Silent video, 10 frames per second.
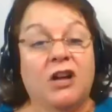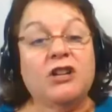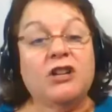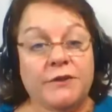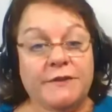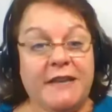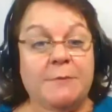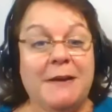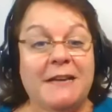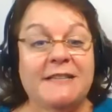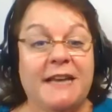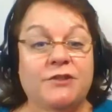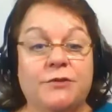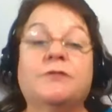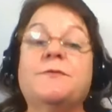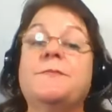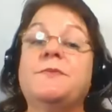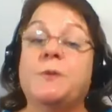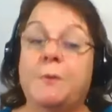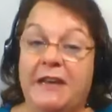I'll close out my schedule
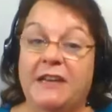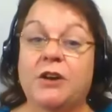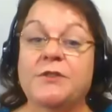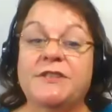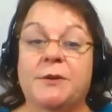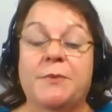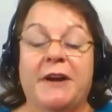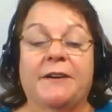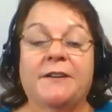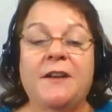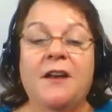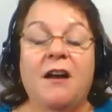so we can go somewhere.